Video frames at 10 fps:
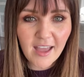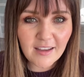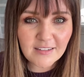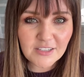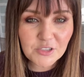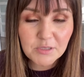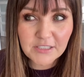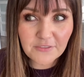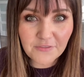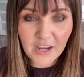And so
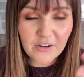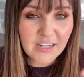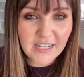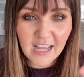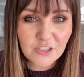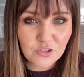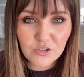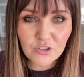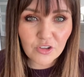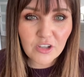it's a very
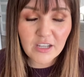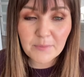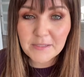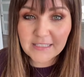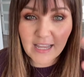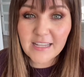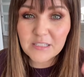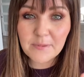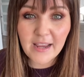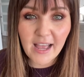natural look
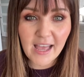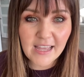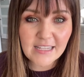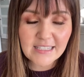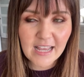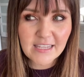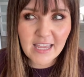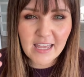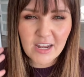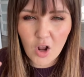besides my eyes, and
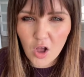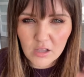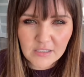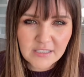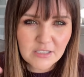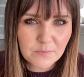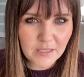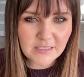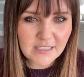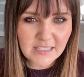yet it all still
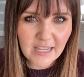blends